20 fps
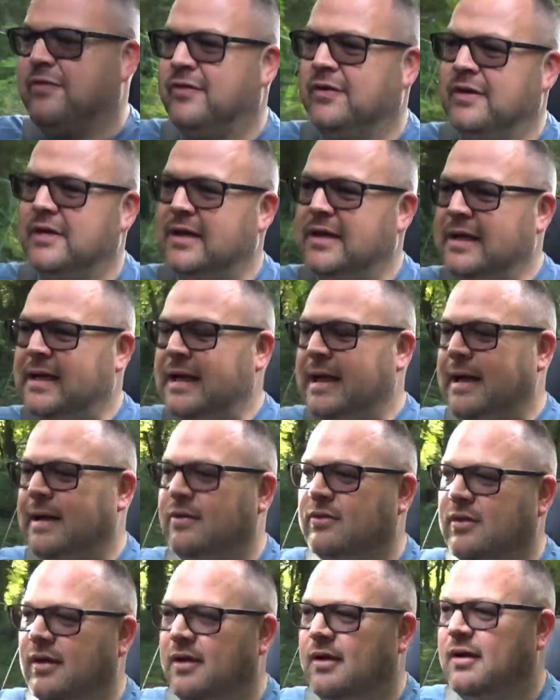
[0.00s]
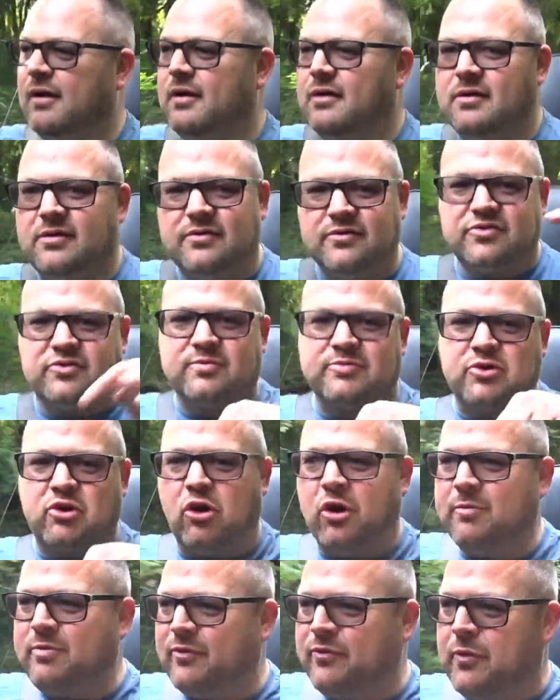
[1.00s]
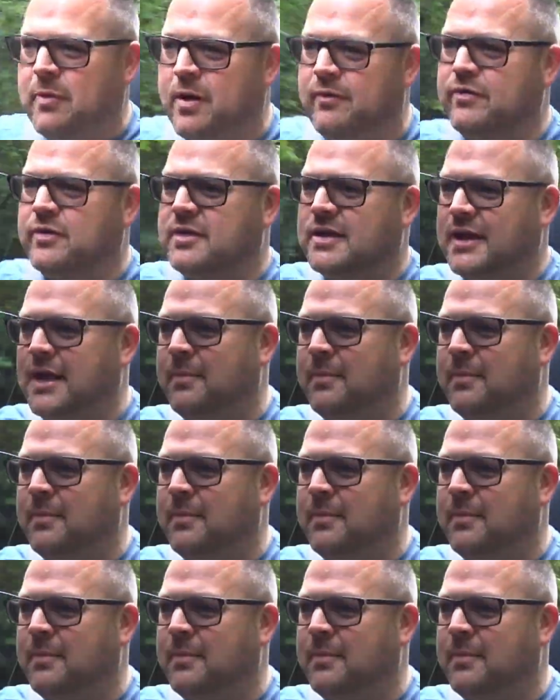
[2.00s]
And subscribe if you haven't.